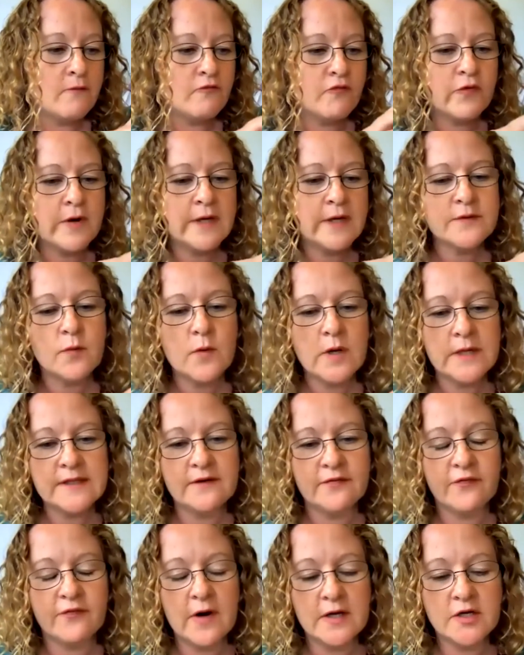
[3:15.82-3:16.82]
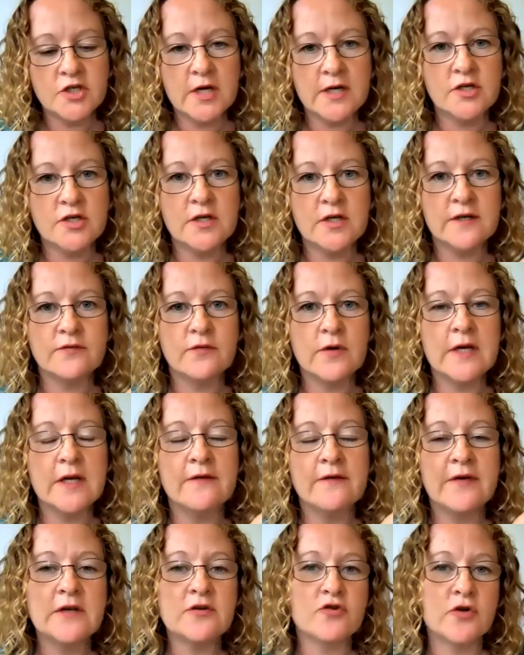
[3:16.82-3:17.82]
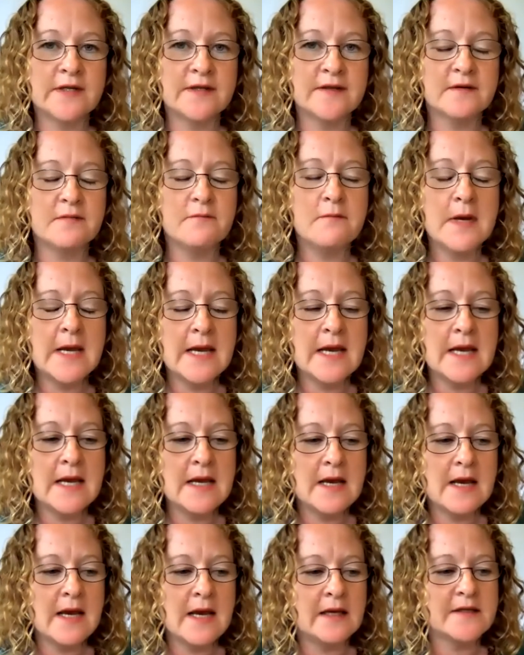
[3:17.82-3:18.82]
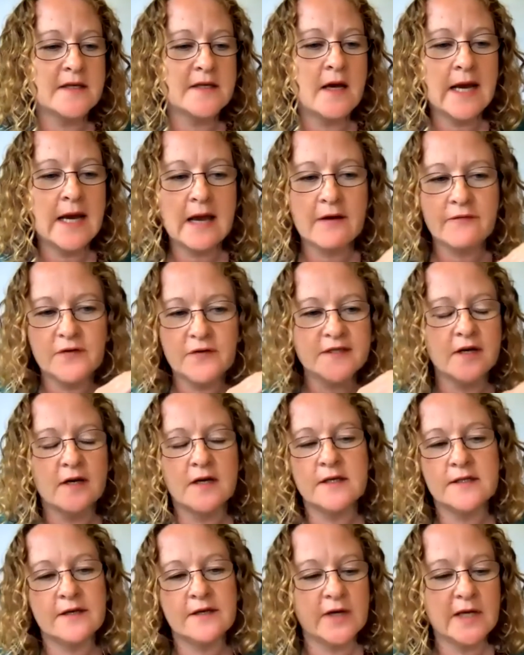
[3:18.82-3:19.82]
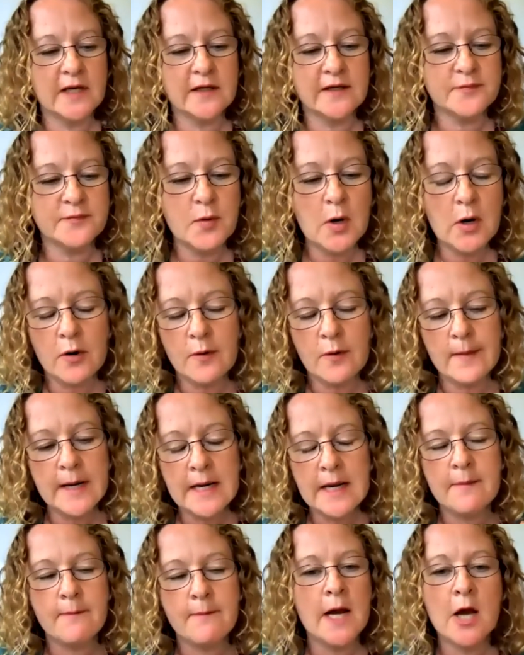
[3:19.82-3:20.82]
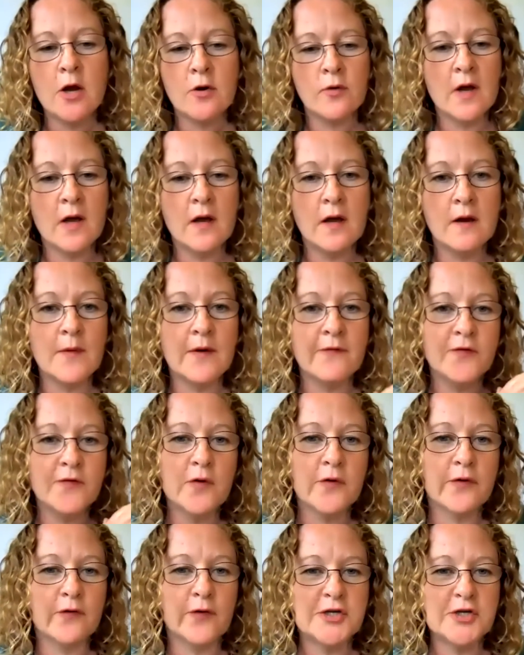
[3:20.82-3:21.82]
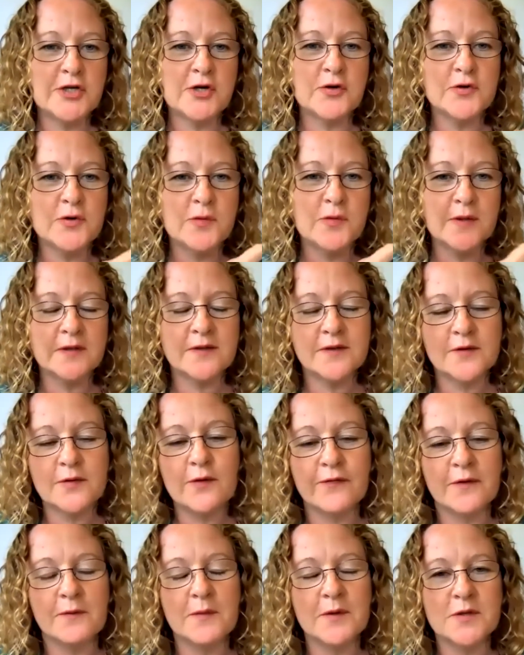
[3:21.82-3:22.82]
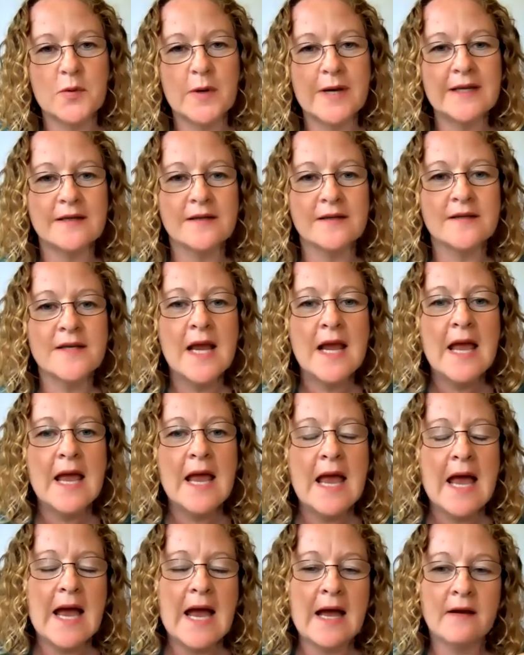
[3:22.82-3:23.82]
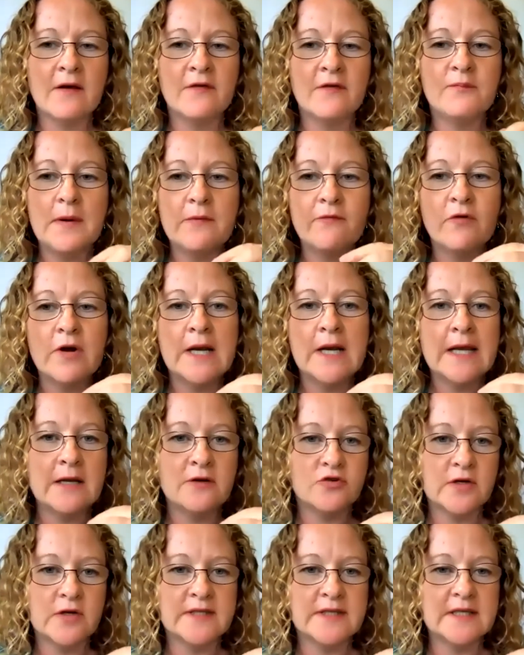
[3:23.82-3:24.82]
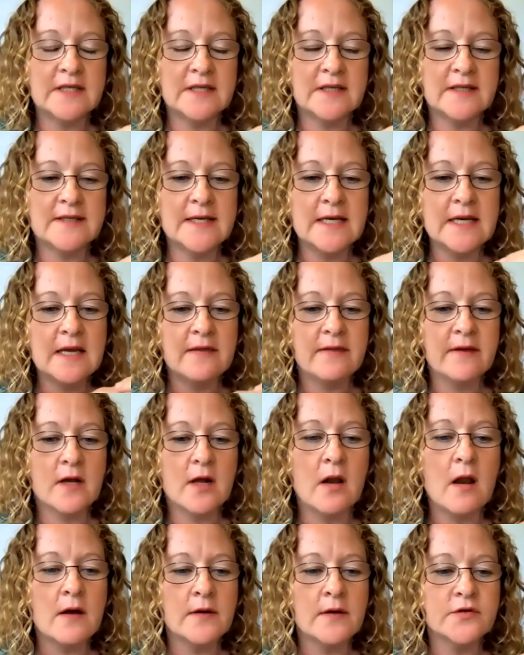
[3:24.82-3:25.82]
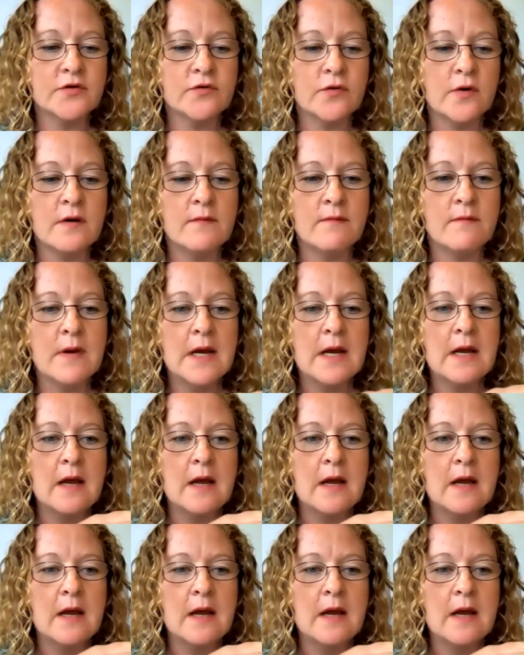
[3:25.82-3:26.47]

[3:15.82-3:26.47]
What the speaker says: reason why differentiation is really of interest to me is I have a scientific experiment in my own home. I've got 3 children, but 2 of them are twins. And I've been really interested to see in the classroom